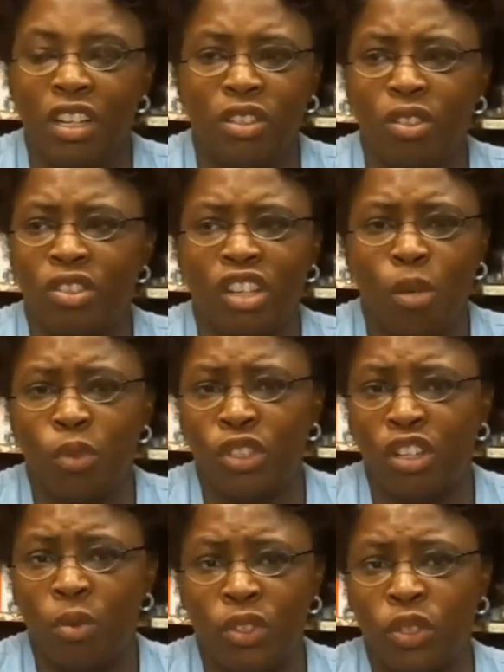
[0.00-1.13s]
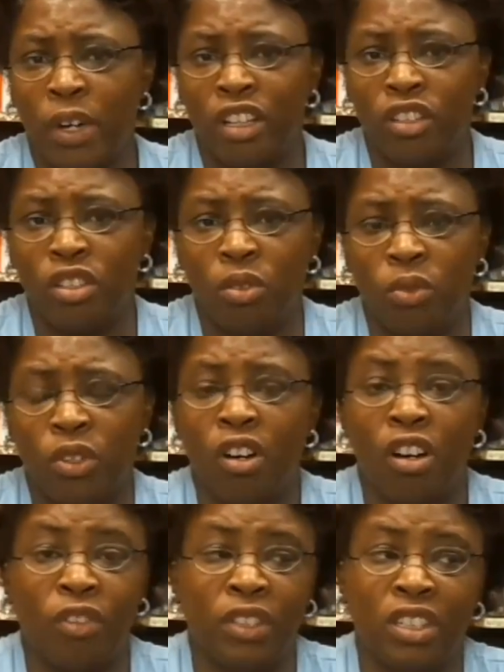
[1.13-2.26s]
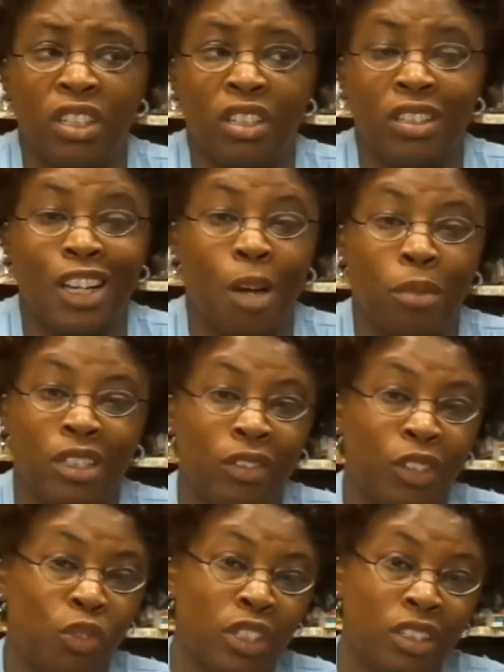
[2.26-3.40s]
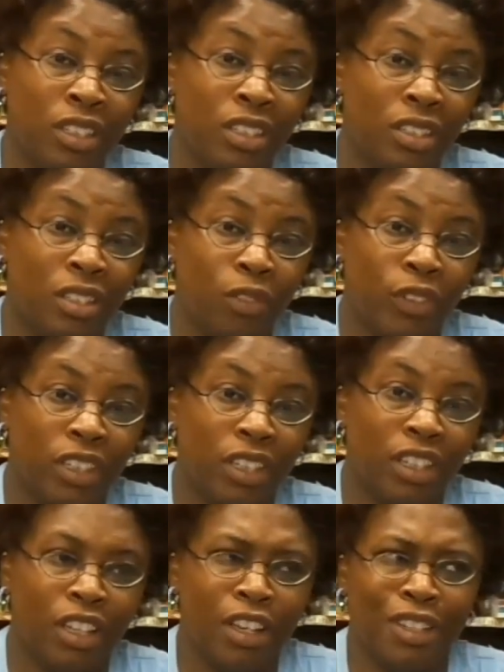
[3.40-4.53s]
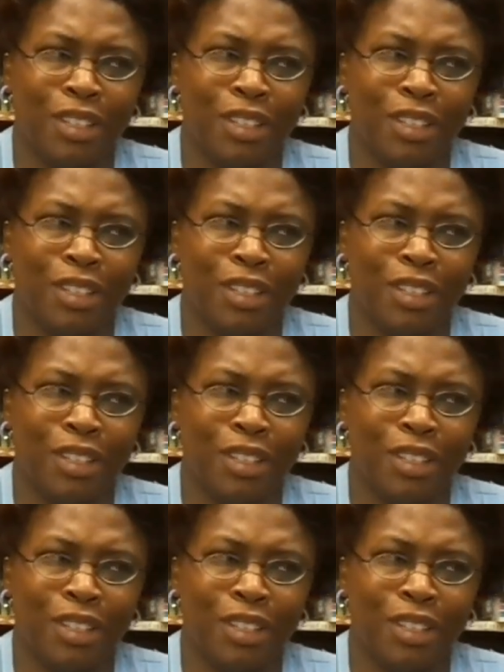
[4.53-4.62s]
So it's almost always gratitude. They'll often send us copies of their GED certificate.